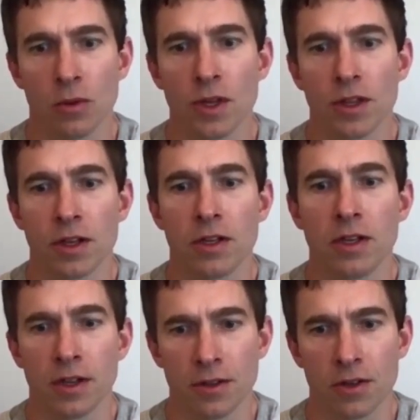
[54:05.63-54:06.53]
with
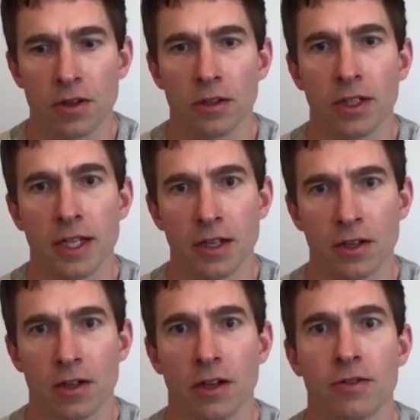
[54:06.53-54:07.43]
another
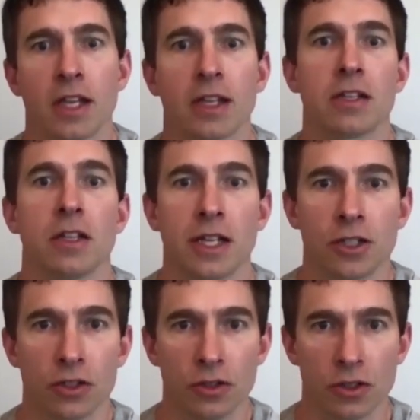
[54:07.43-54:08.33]
layer of
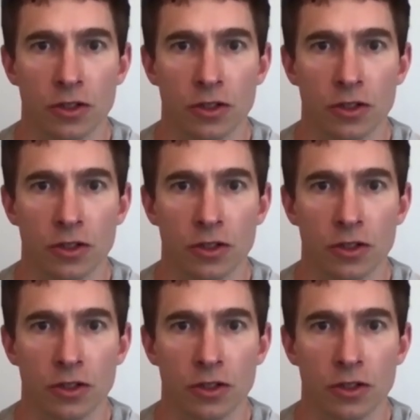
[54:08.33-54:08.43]
technological